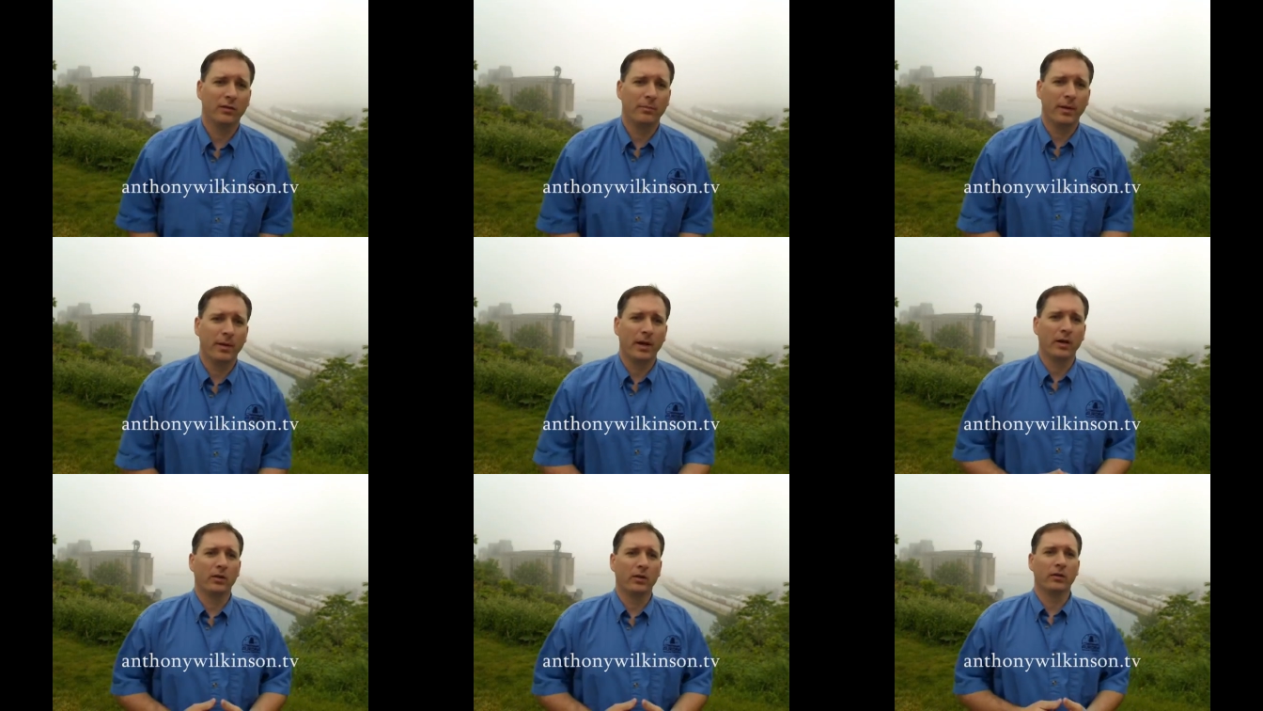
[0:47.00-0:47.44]

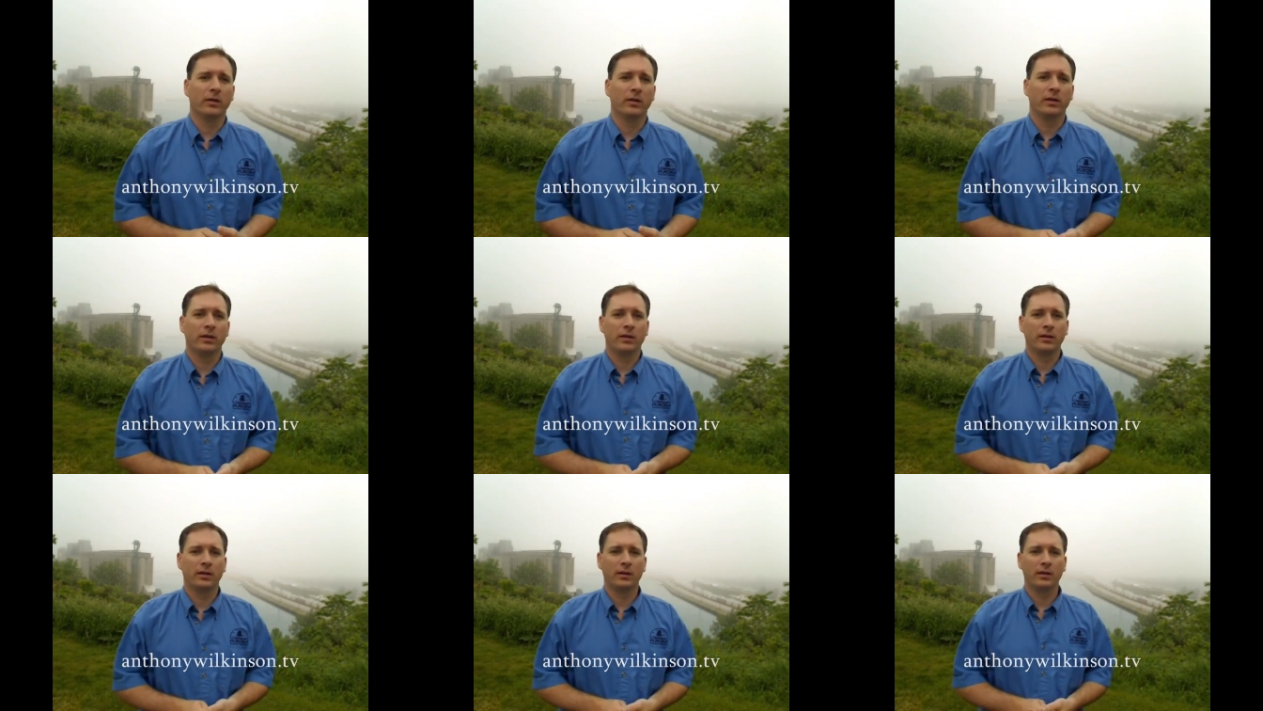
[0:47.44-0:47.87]
about
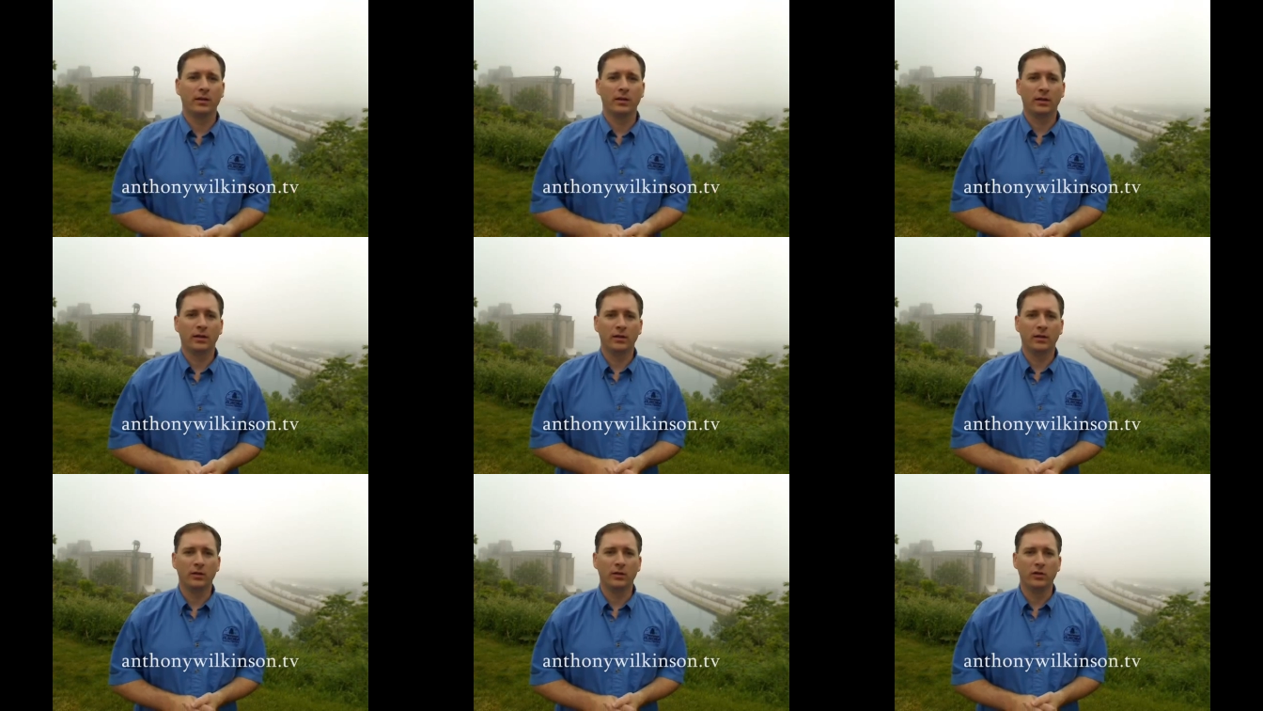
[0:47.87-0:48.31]

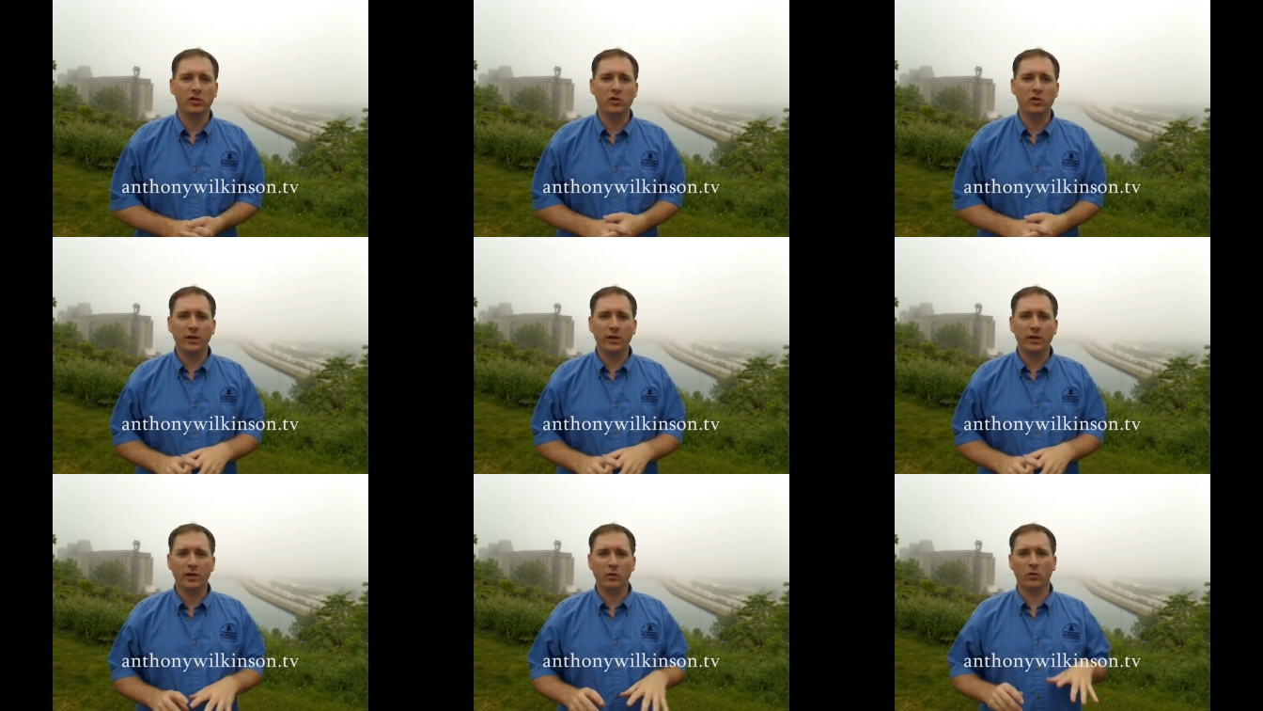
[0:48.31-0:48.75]

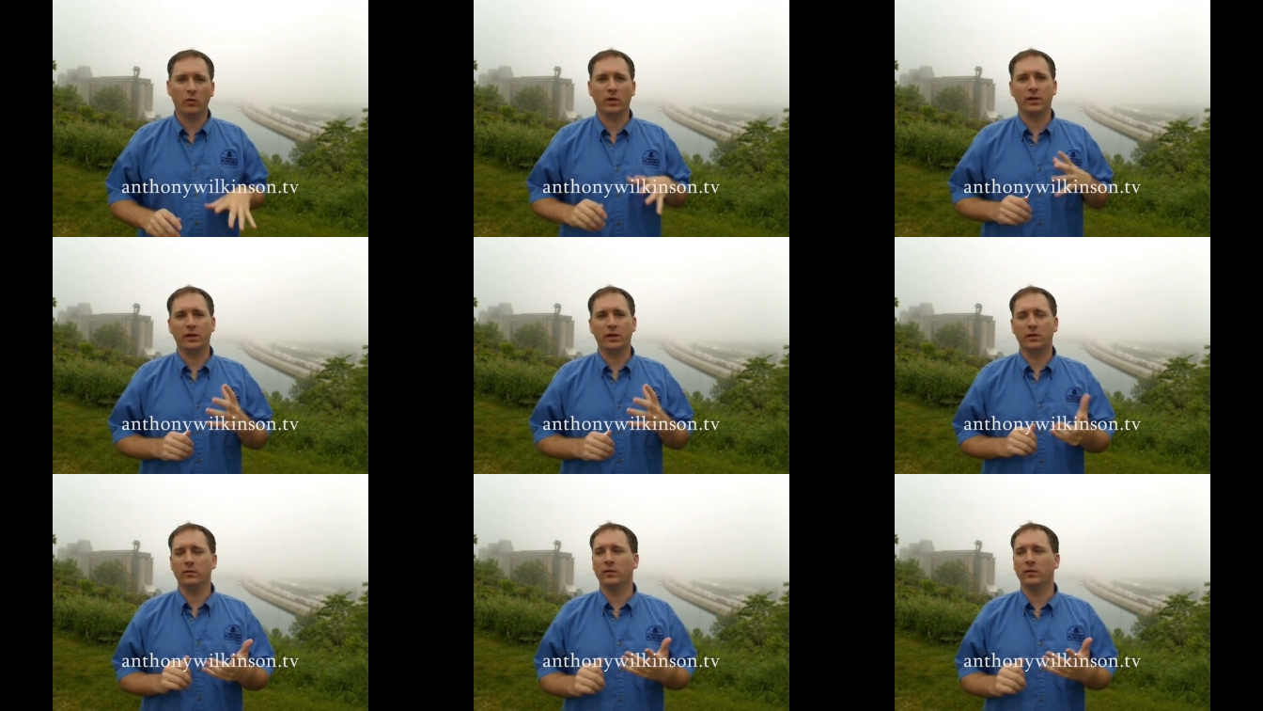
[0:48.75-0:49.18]
doing
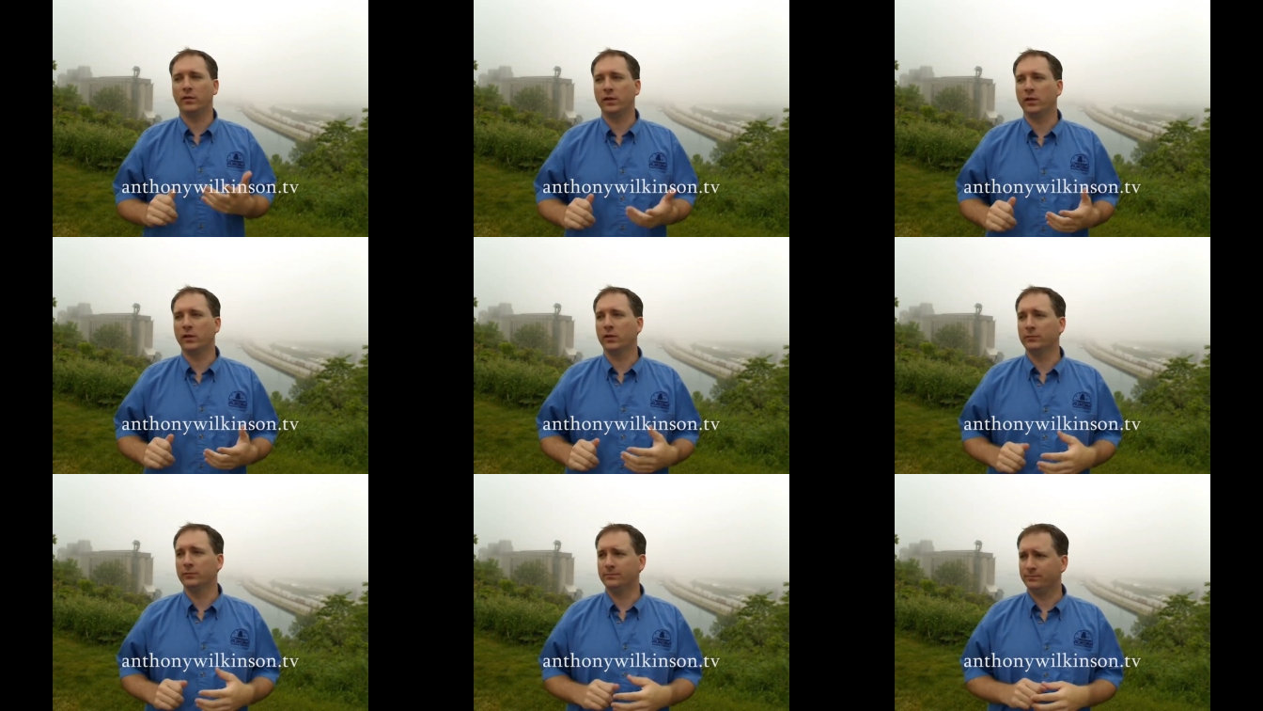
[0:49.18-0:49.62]
what you
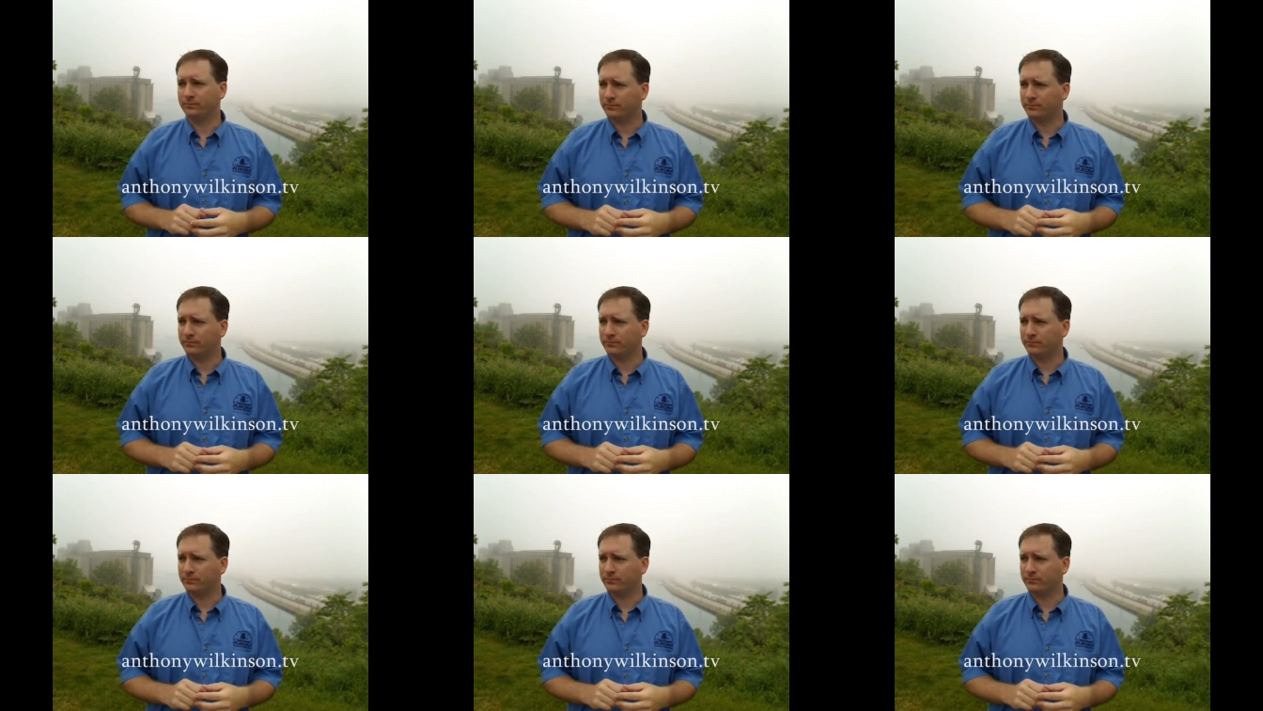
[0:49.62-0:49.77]
do